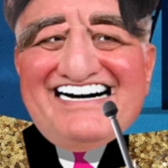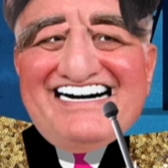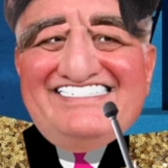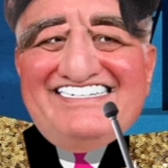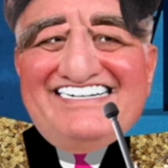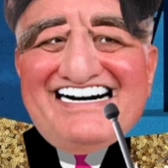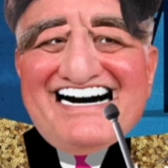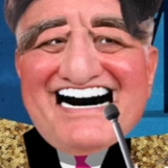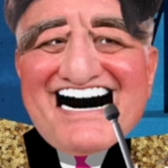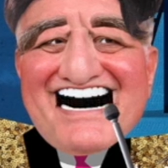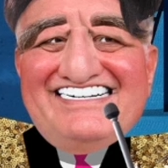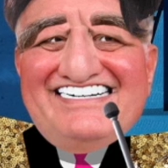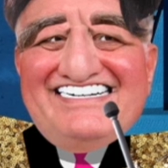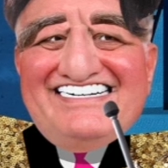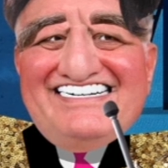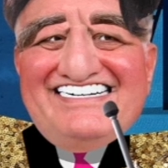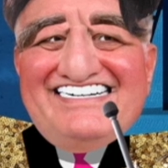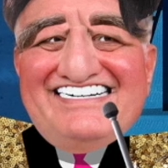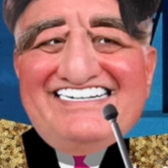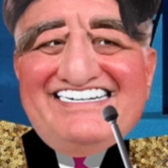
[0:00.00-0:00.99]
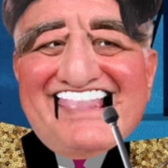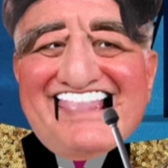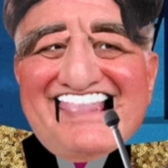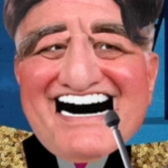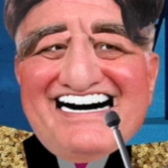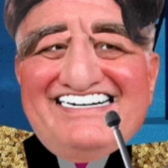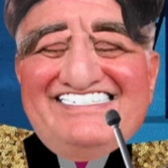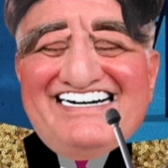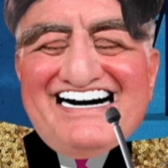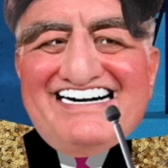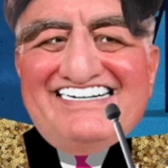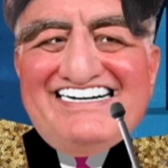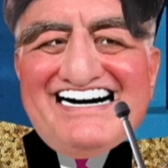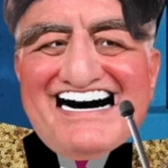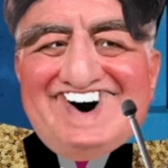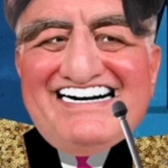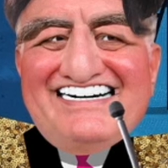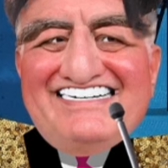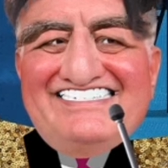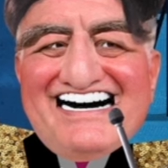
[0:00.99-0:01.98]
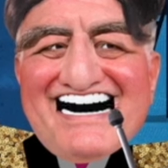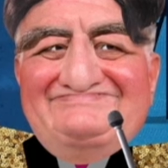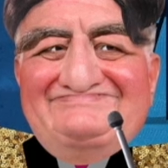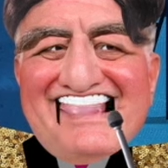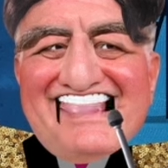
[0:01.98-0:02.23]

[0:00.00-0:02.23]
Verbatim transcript: Is she right? Let's take away the